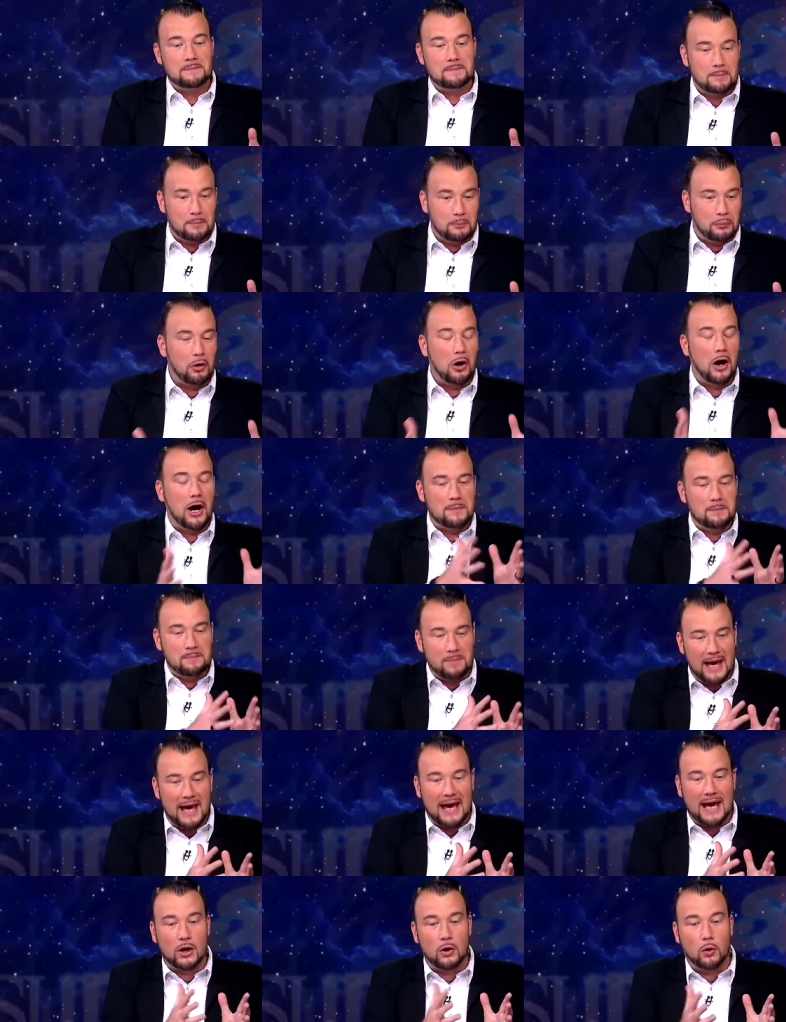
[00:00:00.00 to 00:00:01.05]
brought
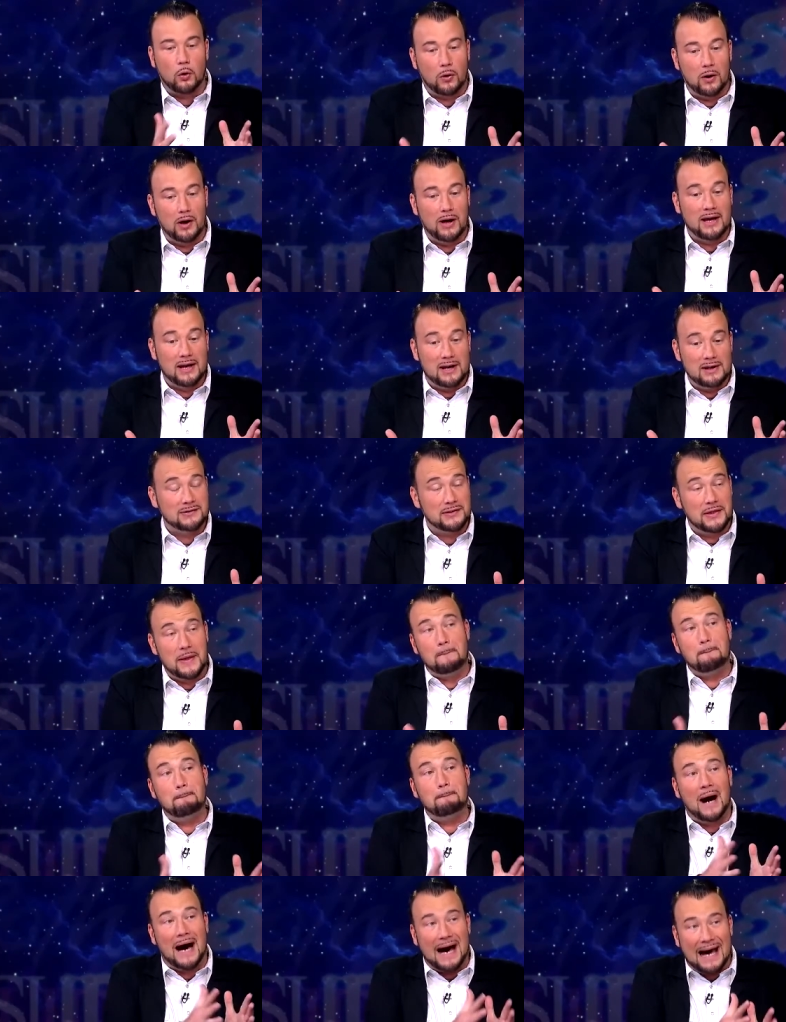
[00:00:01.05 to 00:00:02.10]
back, or it is the
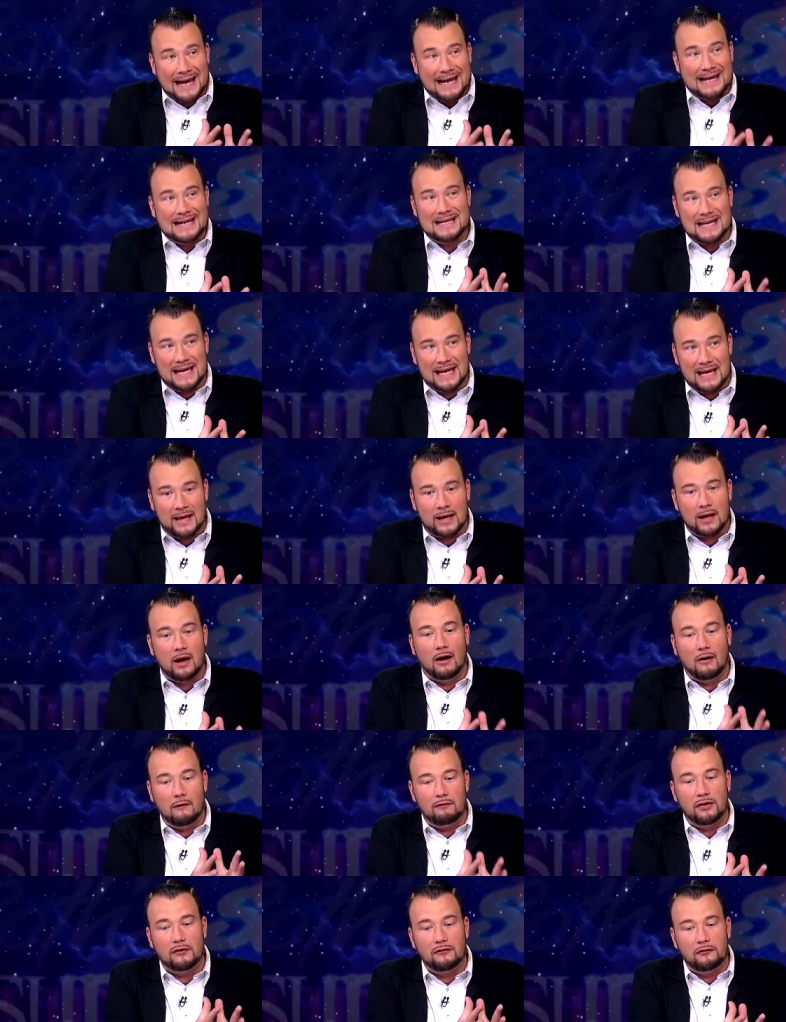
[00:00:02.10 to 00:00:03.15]
binding
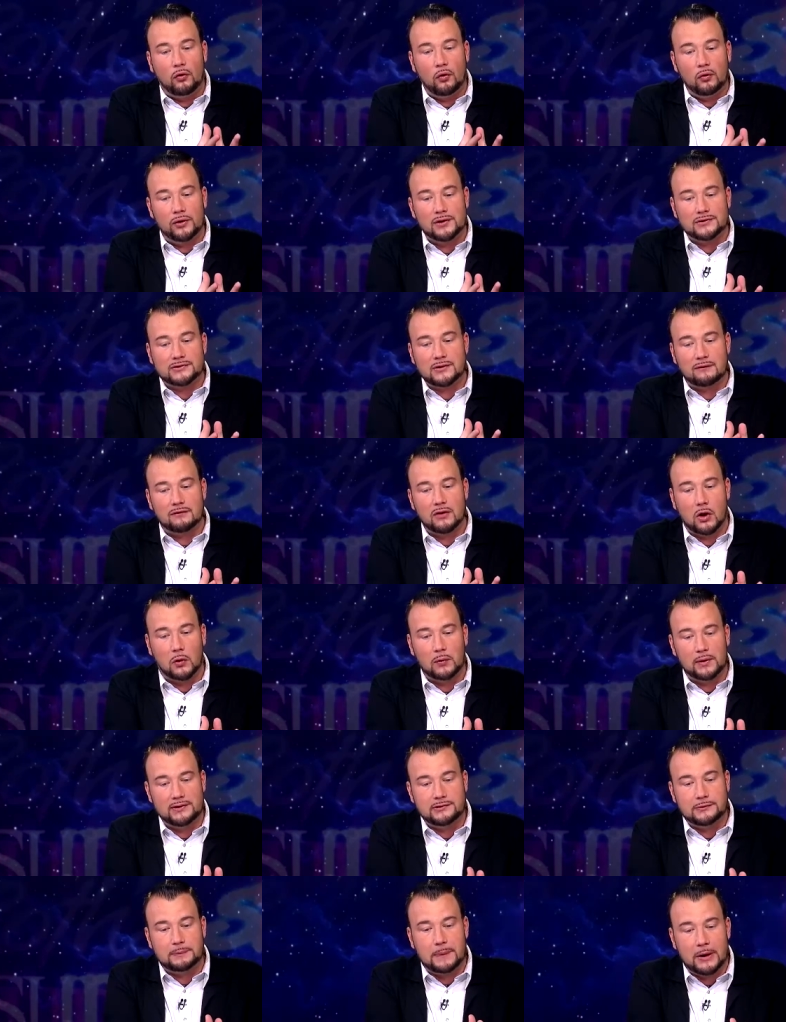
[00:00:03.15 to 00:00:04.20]
of the fullness of the Holy
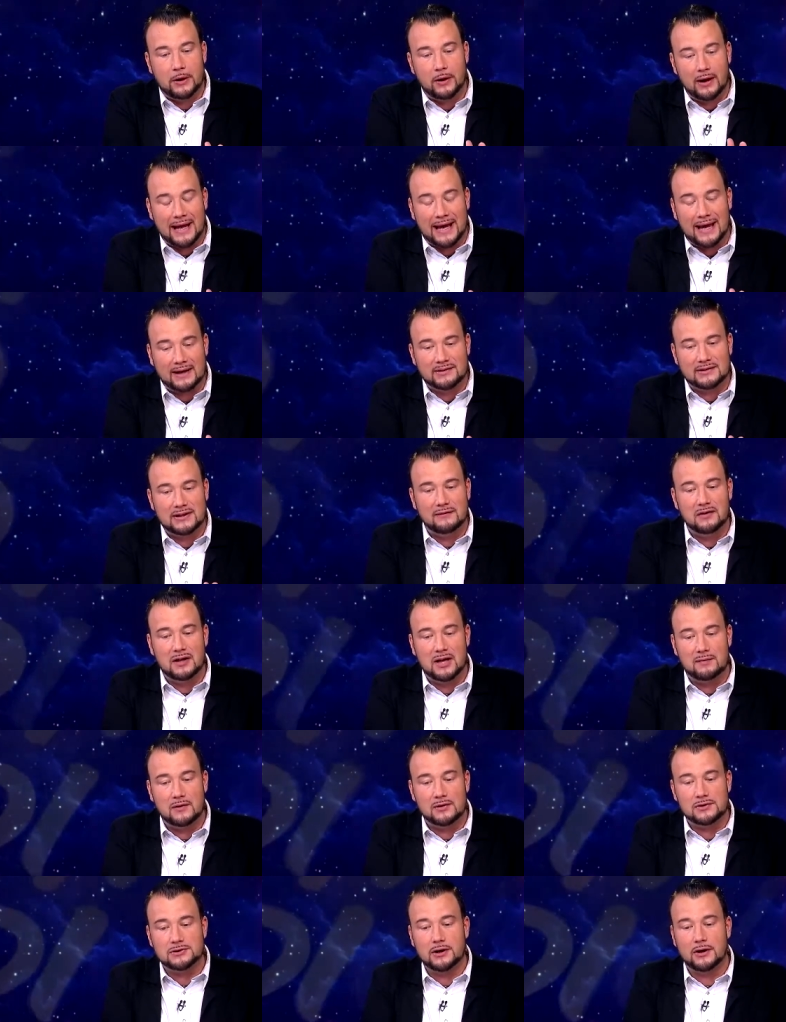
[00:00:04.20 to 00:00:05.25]
Spirit activity in
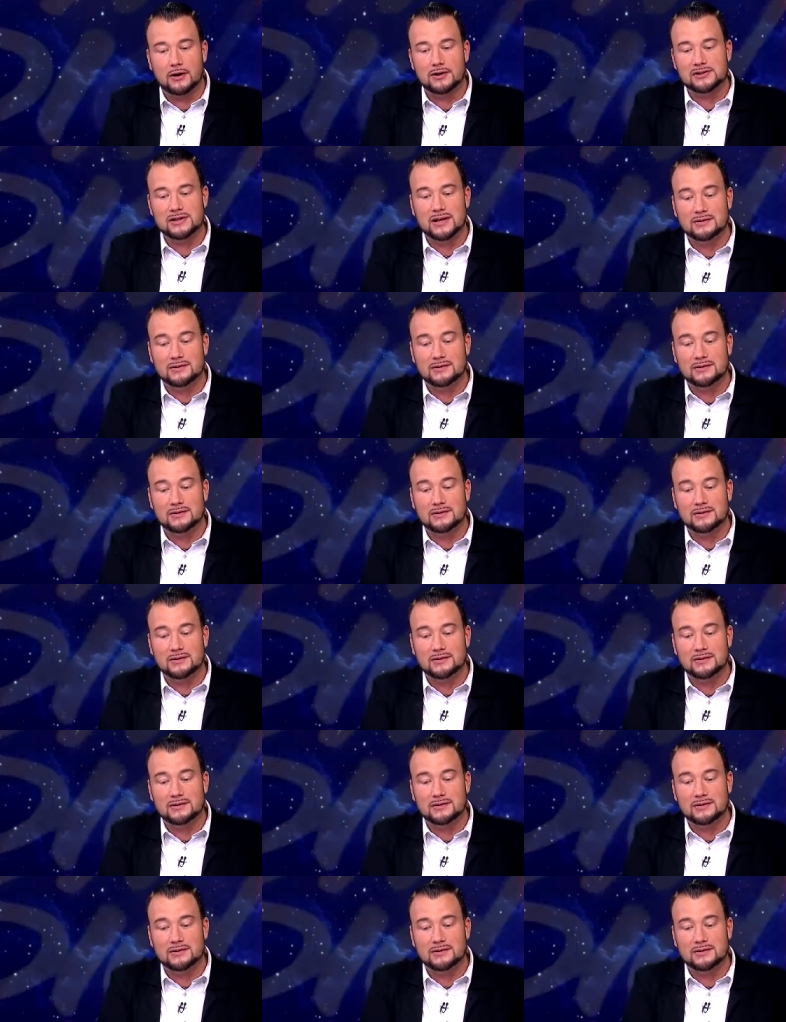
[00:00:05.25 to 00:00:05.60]
the church. It